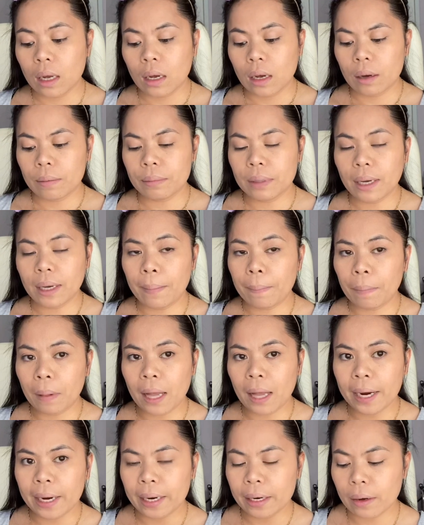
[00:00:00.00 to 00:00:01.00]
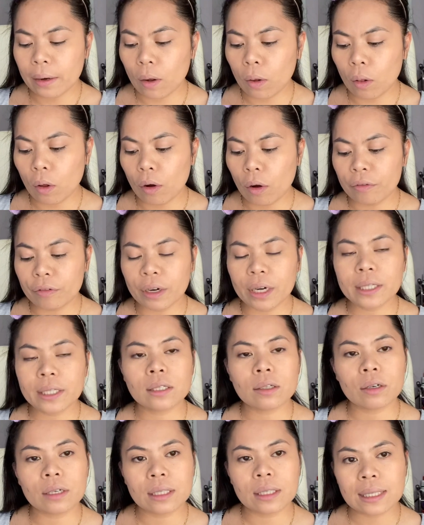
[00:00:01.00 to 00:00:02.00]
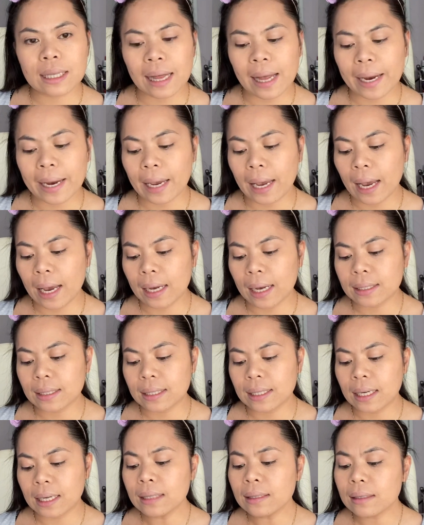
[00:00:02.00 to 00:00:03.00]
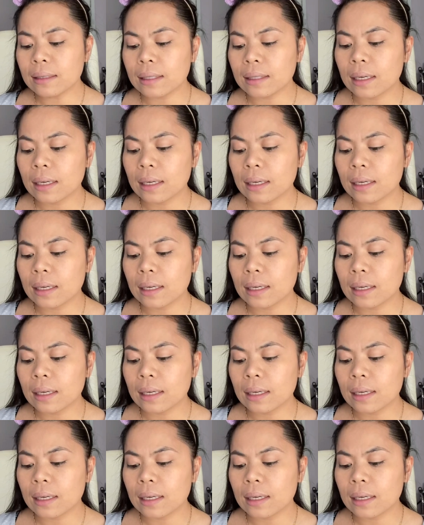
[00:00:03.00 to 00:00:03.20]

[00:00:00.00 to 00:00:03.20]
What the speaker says: I'll be applying all over. So it's like a tint.